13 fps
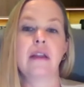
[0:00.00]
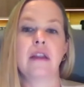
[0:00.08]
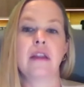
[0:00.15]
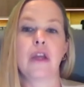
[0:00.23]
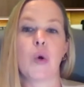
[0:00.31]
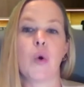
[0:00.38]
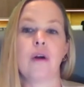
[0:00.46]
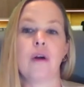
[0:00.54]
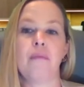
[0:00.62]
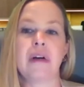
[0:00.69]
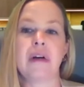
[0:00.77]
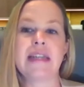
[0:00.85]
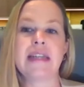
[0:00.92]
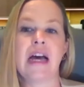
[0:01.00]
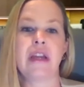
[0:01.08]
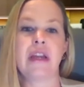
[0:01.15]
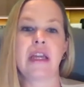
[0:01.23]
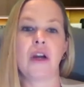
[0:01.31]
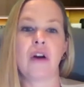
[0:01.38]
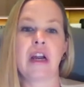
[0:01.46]
then the court must have a
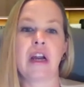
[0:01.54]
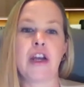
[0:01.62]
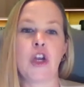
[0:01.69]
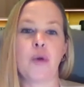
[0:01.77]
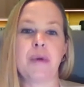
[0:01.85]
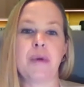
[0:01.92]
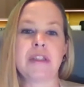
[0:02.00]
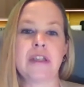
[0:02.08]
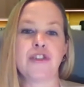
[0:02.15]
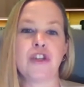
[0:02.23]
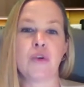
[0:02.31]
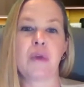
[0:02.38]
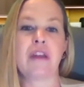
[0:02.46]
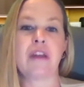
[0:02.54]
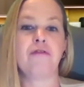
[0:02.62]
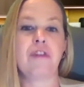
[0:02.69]
hearing on your petition within